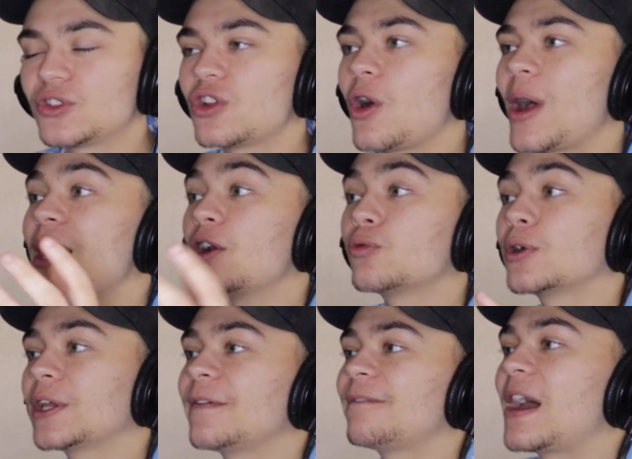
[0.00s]
So I had to
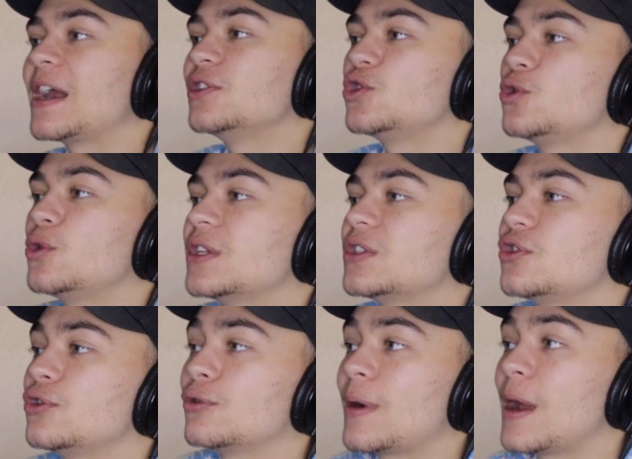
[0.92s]
really fine tune it
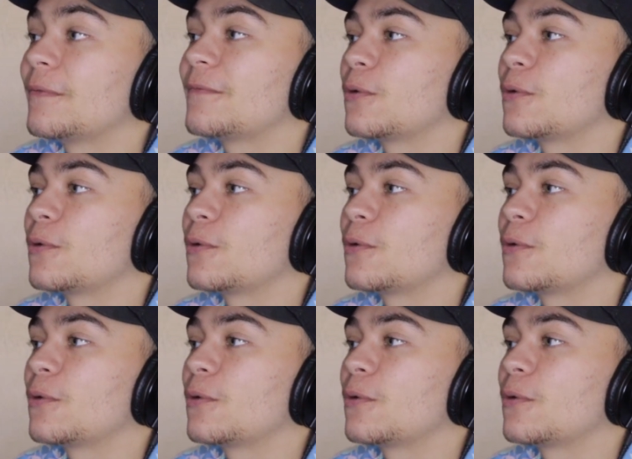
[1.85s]
to around